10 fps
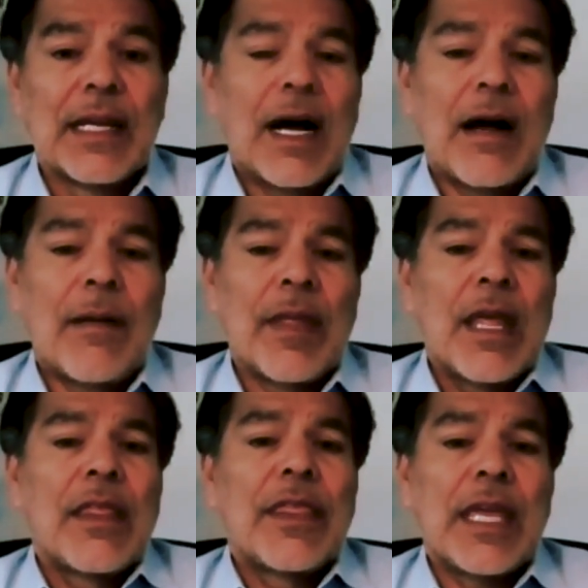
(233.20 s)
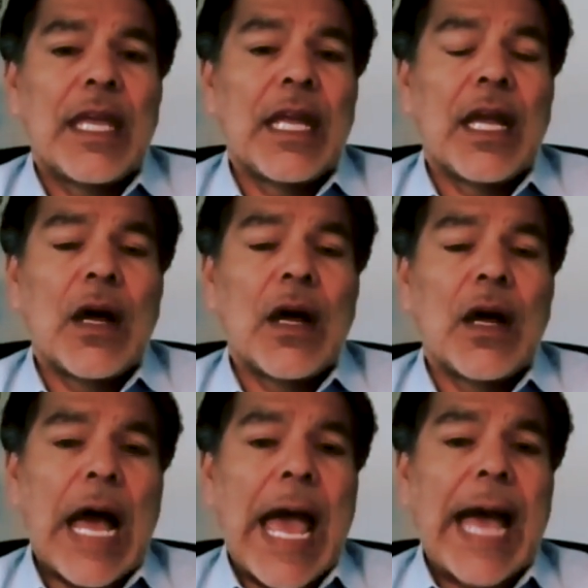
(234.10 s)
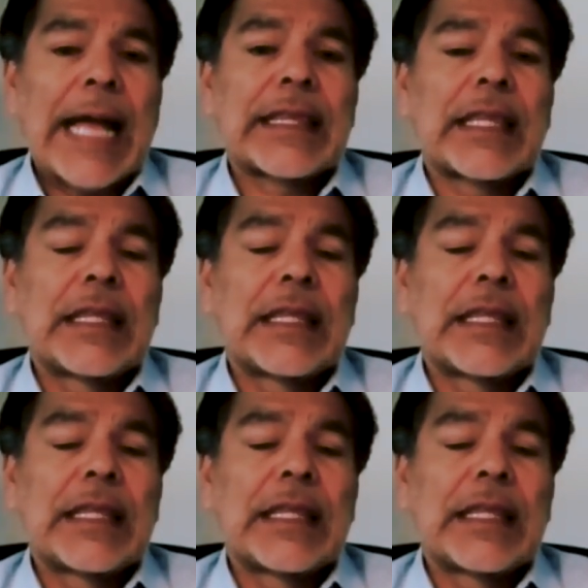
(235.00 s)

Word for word: Um, the, at